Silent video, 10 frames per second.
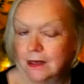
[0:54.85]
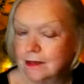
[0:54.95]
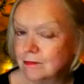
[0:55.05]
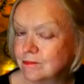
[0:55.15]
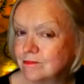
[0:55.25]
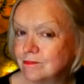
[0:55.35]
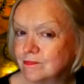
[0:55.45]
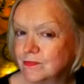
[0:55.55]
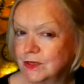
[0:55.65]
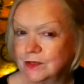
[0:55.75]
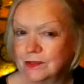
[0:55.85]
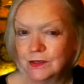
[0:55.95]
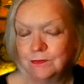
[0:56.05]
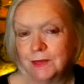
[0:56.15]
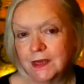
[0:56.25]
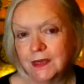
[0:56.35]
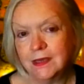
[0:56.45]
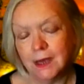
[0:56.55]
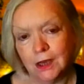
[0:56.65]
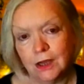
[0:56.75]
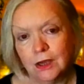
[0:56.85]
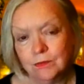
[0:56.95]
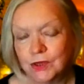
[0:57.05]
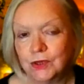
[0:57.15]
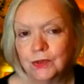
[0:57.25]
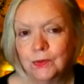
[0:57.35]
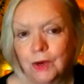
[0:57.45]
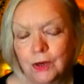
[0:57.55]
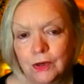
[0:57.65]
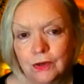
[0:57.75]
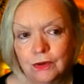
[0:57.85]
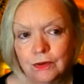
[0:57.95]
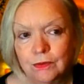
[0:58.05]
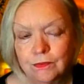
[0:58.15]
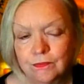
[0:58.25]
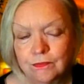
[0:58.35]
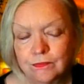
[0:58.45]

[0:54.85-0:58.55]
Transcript: um, that that may alarm you or